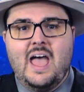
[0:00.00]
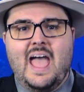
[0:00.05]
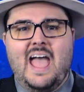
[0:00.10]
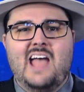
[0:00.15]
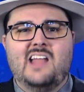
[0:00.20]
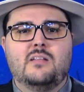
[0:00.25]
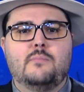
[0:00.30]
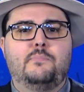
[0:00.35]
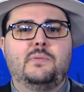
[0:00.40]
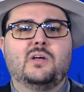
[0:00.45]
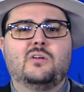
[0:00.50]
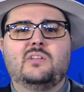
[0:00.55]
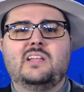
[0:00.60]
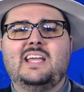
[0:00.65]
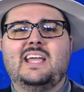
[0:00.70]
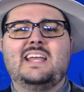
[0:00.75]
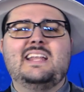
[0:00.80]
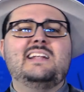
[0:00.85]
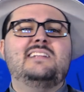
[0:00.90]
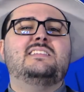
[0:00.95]
and
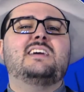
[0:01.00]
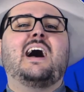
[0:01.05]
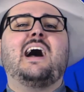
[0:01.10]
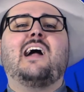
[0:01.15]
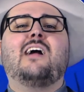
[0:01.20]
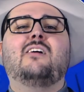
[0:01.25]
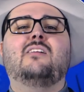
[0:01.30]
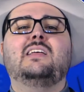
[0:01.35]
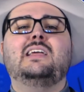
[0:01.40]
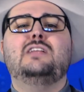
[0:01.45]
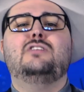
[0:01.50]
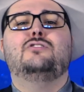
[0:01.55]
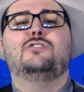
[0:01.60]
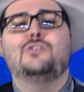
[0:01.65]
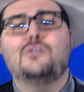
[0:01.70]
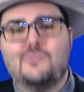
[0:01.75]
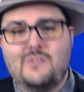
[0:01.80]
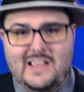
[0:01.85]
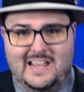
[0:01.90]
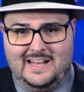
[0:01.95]
building an entirely
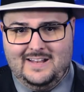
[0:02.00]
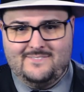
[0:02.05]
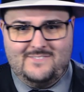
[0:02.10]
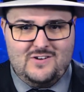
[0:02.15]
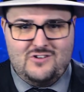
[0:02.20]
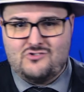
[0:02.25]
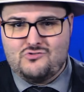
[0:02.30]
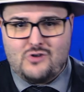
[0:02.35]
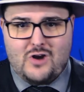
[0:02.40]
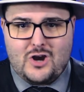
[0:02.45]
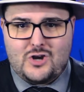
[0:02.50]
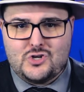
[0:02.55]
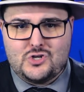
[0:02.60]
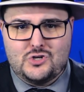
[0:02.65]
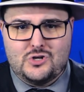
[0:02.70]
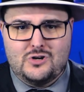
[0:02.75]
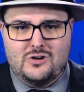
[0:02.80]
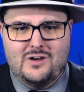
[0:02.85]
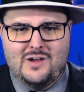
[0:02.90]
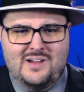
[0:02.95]
new
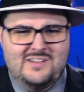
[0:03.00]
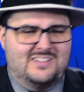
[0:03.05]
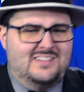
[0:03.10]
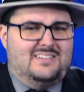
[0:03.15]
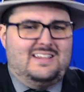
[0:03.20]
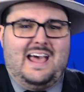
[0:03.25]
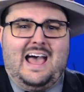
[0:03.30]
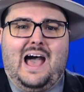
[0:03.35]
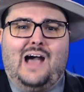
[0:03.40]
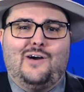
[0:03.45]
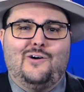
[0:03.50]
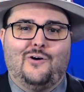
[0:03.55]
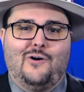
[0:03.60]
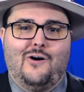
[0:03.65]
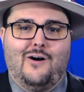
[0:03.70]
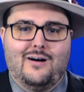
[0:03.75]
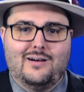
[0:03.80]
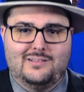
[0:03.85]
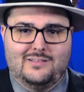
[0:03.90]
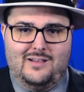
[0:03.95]
infrastructure to tackle
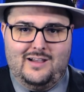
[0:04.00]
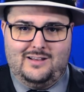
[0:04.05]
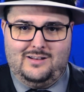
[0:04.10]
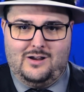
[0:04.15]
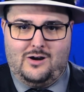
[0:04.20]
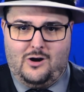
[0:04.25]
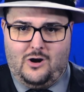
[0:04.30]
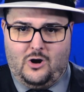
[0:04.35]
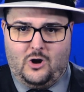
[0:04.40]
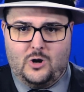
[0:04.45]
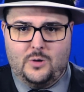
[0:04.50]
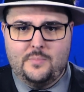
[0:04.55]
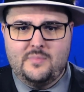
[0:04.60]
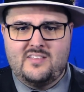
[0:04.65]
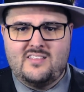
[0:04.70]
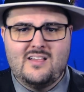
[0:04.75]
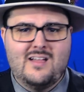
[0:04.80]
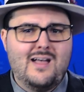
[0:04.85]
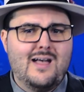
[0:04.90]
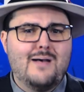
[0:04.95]
online
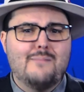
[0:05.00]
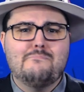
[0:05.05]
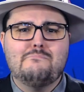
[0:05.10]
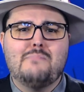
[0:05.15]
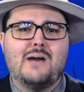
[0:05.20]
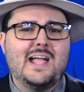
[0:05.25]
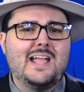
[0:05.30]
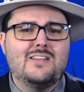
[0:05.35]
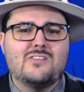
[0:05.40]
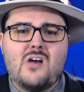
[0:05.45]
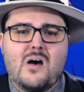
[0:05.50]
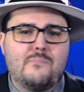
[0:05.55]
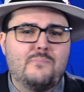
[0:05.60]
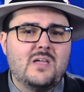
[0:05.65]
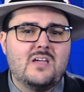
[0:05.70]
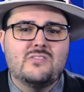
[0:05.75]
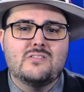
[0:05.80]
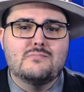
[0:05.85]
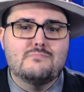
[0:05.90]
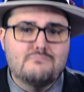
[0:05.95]
harms might not
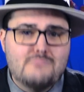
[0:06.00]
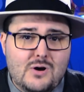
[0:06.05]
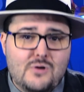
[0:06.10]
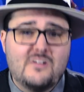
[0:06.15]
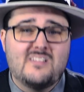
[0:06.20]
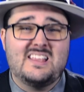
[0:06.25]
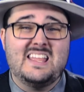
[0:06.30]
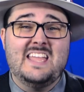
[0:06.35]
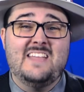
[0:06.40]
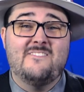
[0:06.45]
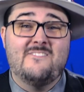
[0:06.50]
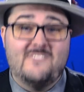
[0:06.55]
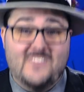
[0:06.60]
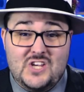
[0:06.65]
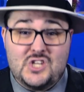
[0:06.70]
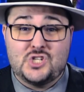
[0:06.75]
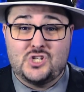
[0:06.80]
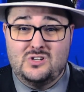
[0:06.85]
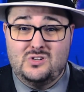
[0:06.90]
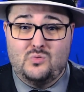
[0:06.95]
be the most
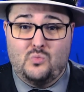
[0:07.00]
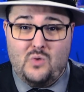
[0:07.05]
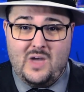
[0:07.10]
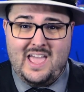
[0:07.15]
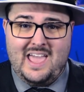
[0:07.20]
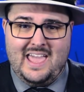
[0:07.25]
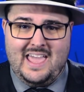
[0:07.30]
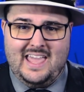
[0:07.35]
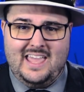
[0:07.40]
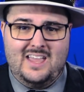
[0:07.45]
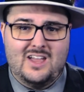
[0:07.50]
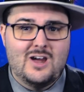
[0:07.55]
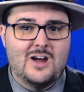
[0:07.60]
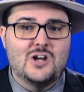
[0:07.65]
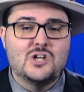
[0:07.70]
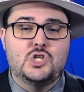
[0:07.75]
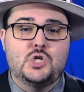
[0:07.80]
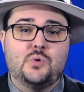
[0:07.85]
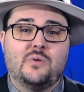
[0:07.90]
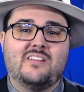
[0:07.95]
efficient way
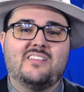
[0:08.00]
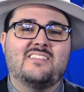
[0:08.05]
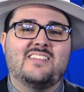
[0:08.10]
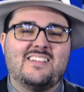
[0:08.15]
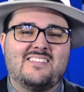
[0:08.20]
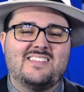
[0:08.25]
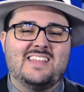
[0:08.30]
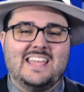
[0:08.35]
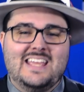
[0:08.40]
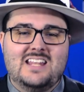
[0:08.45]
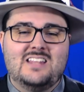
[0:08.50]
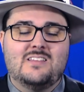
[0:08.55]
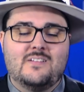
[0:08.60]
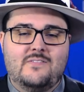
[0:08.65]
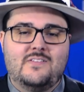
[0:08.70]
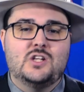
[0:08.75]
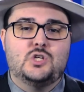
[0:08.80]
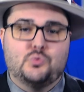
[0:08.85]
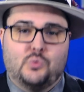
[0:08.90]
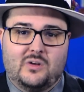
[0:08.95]
to assist
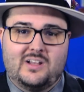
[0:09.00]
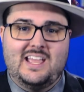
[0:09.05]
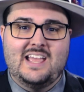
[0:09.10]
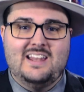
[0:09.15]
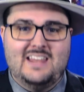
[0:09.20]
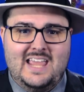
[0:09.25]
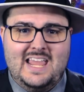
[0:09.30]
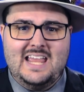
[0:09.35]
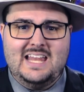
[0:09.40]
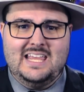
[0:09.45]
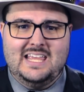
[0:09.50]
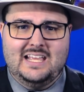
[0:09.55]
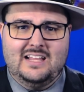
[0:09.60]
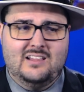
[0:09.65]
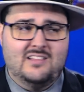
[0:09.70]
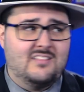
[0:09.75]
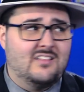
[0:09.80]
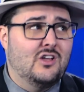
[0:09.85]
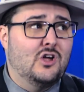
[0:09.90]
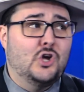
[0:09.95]
individual
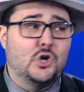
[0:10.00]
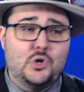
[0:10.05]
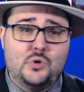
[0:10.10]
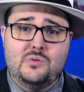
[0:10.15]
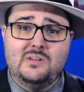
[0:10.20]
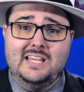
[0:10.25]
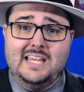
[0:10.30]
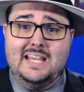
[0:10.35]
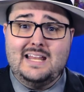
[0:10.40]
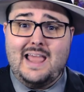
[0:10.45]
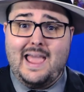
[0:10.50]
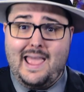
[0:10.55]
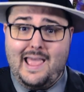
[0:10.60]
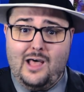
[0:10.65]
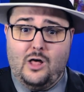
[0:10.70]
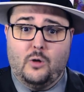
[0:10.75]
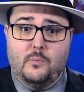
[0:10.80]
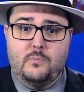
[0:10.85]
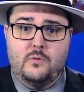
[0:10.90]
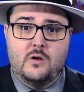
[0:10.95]
Canadians who need
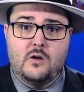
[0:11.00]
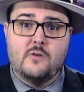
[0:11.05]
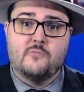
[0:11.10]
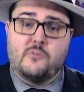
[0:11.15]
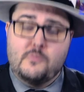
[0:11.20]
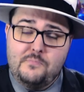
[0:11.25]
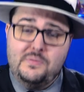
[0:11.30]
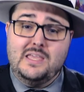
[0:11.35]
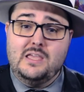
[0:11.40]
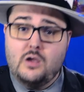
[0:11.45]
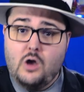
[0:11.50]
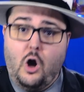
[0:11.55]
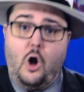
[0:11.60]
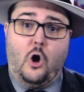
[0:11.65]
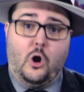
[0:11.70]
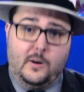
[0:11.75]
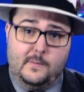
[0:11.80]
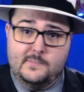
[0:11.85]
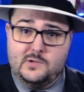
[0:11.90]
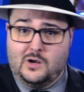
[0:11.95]
help from being
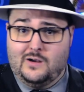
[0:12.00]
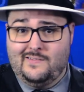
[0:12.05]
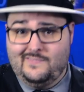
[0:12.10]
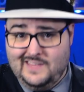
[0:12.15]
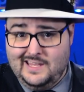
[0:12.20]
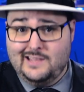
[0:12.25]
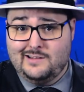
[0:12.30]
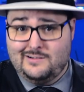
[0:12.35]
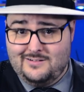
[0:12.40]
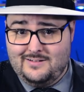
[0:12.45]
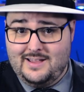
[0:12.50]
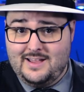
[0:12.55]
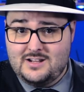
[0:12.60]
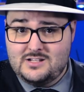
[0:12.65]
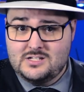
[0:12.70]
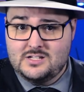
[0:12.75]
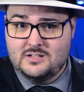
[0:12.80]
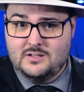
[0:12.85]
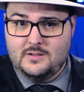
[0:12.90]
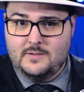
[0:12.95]
harmed on the internet.